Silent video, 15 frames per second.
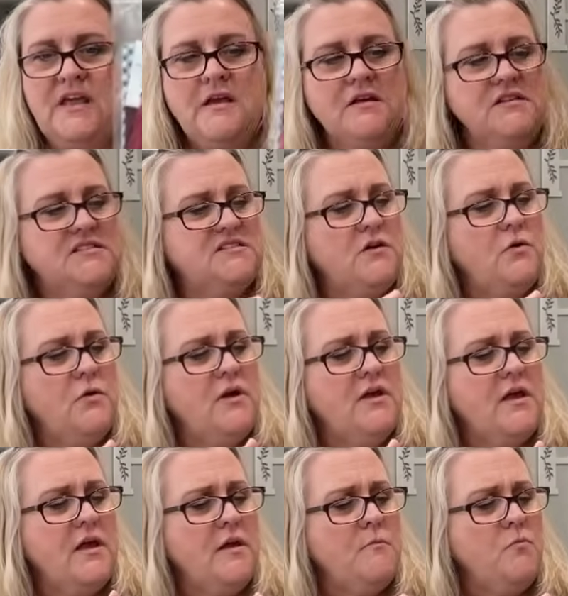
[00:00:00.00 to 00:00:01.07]
So it
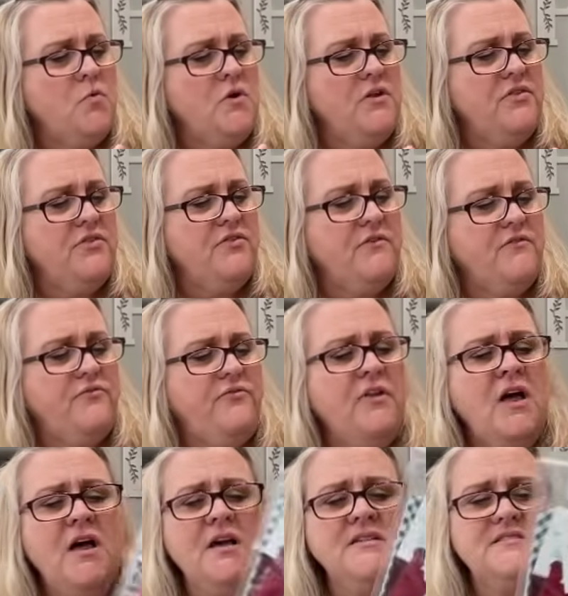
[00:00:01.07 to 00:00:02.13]
came with
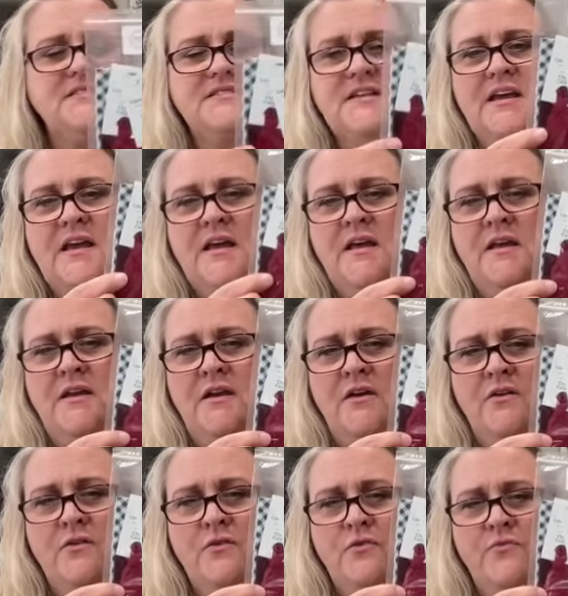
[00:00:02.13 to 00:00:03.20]
floss and
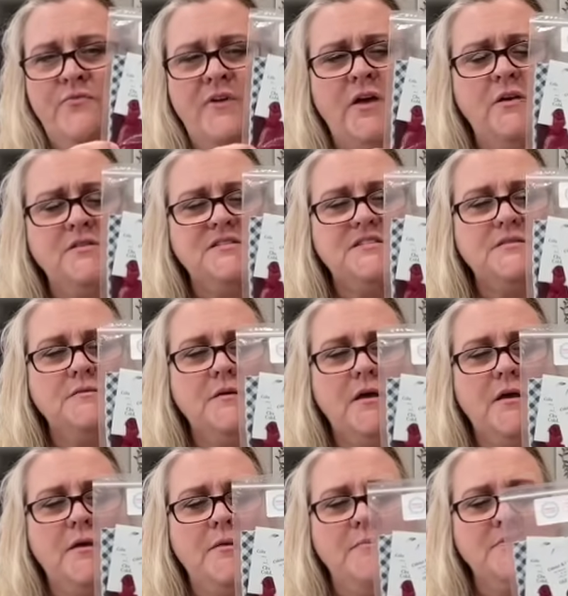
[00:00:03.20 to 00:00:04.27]
a little felt
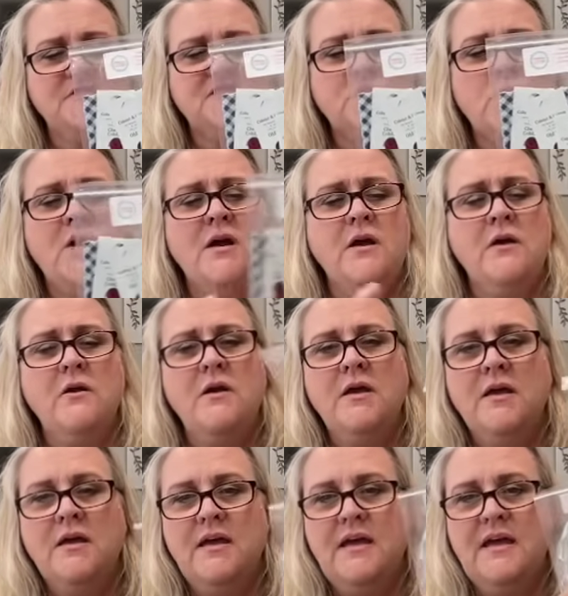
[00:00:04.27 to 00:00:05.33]
square
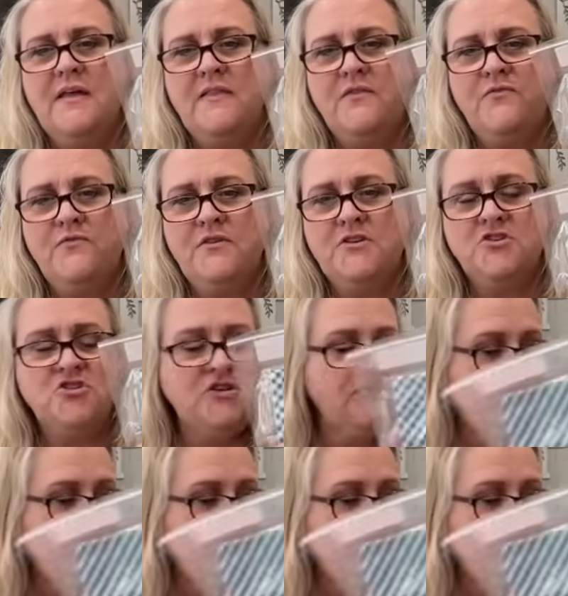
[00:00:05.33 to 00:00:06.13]
and the finishing